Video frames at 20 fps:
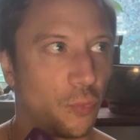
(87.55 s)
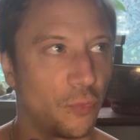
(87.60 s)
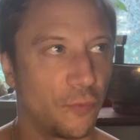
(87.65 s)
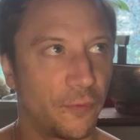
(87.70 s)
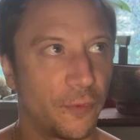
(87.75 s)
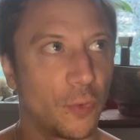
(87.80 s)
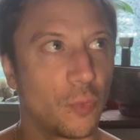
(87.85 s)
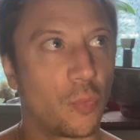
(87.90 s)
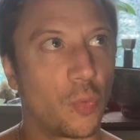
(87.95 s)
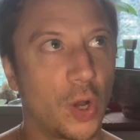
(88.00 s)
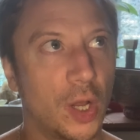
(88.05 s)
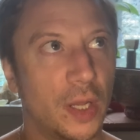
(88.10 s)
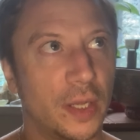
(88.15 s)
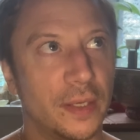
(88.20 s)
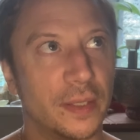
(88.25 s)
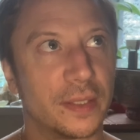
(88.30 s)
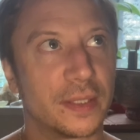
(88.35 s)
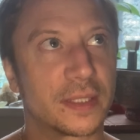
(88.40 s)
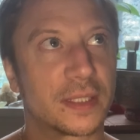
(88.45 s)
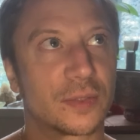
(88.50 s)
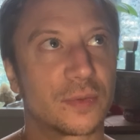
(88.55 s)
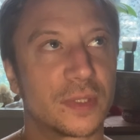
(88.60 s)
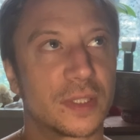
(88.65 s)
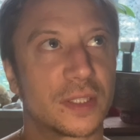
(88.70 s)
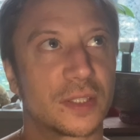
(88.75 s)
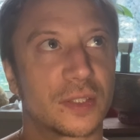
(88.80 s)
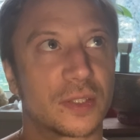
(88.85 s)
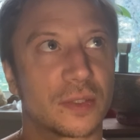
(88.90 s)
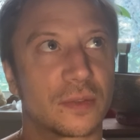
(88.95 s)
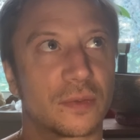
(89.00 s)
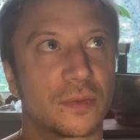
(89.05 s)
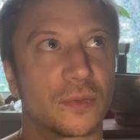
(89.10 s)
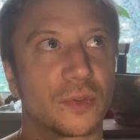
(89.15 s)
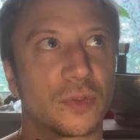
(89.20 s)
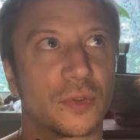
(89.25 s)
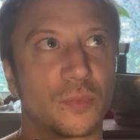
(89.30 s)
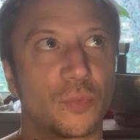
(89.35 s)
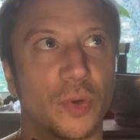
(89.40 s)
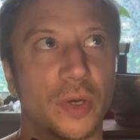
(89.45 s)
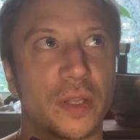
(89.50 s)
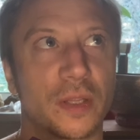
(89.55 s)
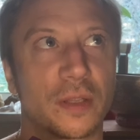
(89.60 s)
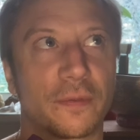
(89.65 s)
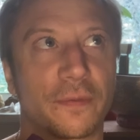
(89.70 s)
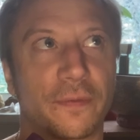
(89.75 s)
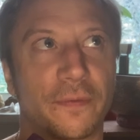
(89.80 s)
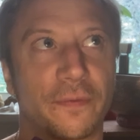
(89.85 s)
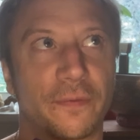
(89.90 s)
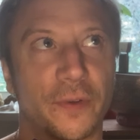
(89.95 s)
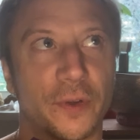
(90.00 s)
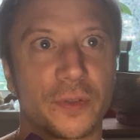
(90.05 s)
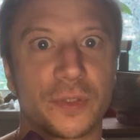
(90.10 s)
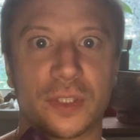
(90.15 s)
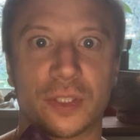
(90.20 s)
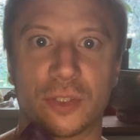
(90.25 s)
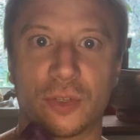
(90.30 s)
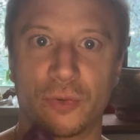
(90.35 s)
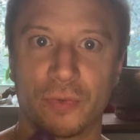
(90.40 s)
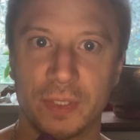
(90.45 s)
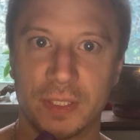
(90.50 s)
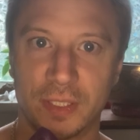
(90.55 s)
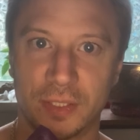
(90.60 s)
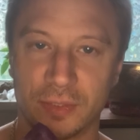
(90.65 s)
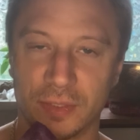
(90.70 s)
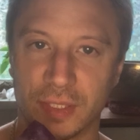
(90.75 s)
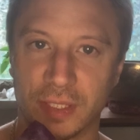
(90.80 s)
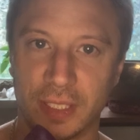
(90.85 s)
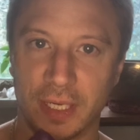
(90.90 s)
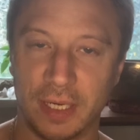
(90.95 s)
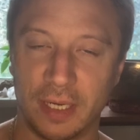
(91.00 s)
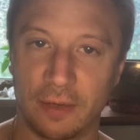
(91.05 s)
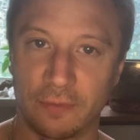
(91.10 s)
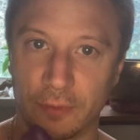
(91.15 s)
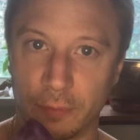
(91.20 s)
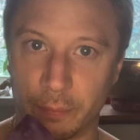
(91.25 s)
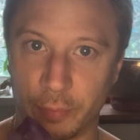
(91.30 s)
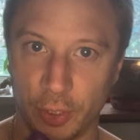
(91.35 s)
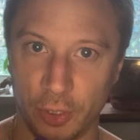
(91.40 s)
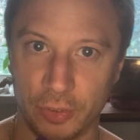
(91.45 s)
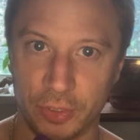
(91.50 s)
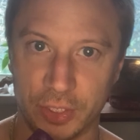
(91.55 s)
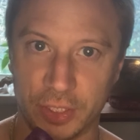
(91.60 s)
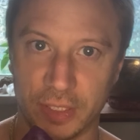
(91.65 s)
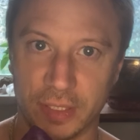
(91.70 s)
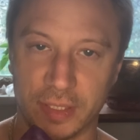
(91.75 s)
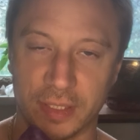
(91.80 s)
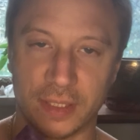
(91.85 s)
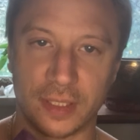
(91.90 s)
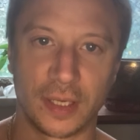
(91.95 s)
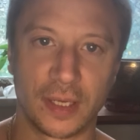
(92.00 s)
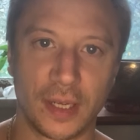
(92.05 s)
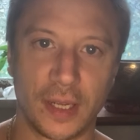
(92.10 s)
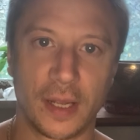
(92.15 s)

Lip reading: for one, this was one of the first crystals that I ever purchased.